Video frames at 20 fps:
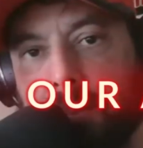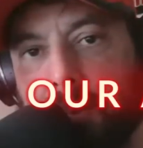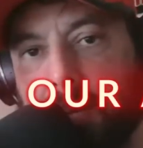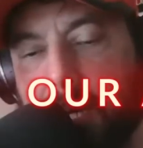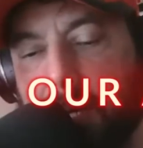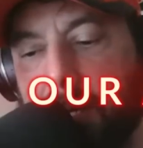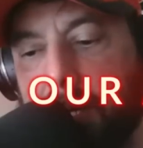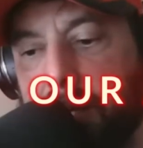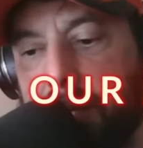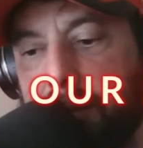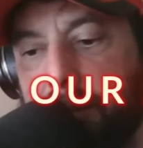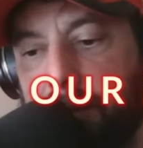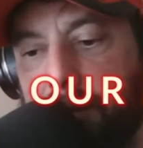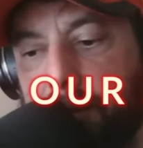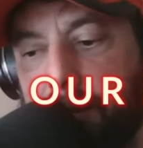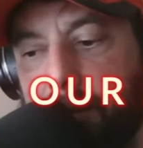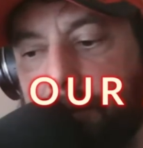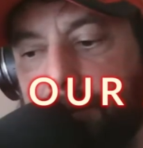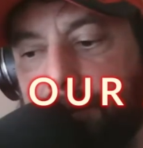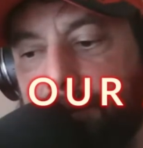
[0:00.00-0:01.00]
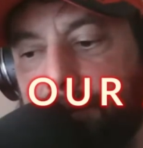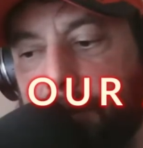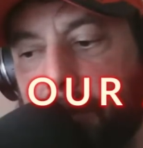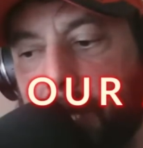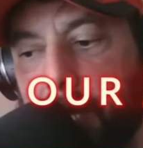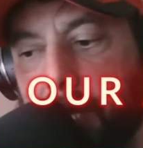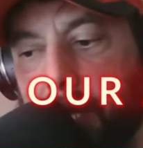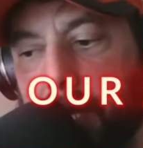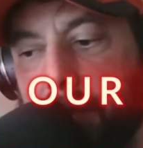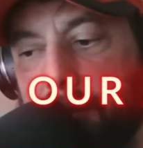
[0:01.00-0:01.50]
Rattcliffe,
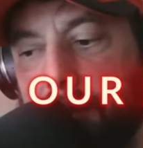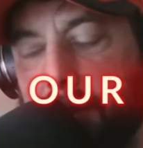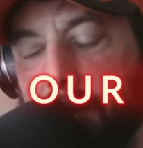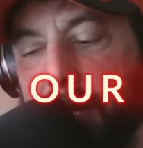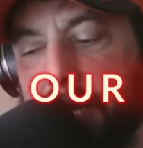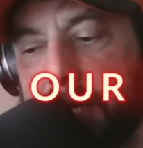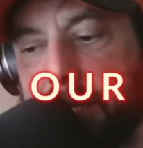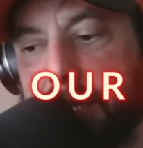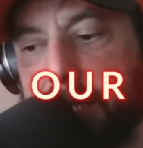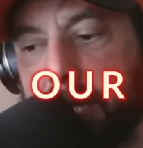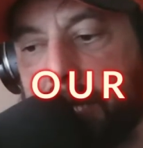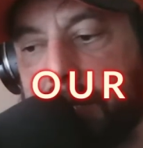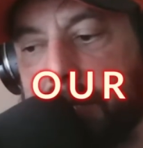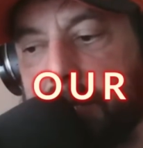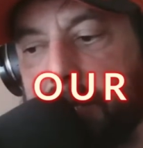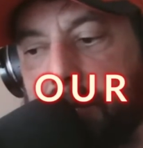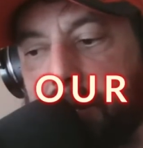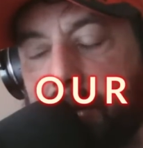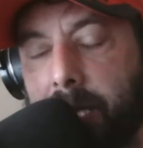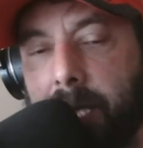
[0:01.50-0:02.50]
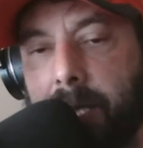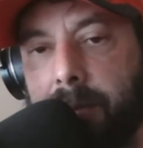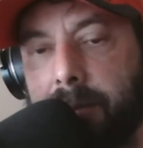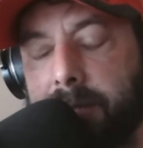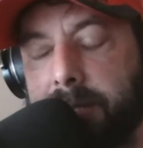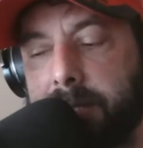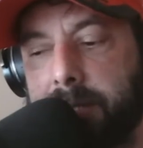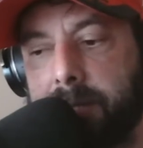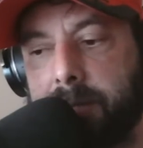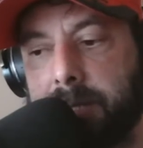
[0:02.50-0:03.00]
if I may say so,
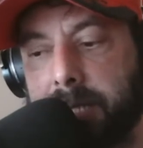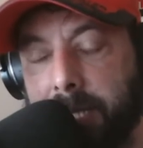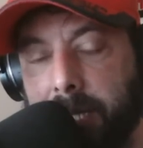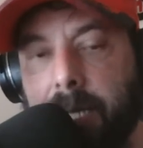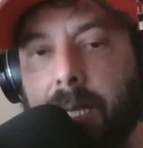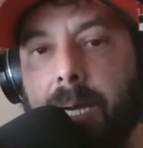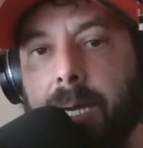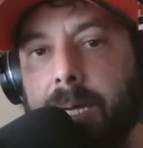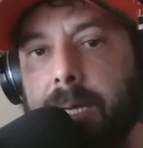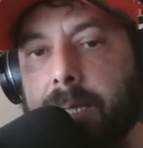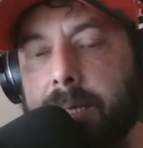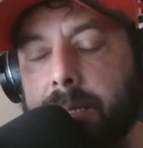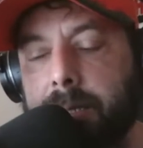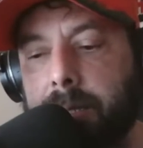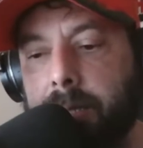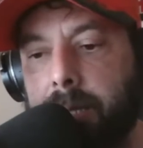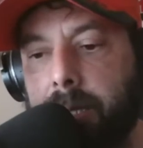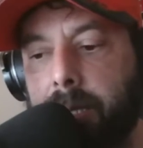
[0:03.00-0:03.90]
has declined.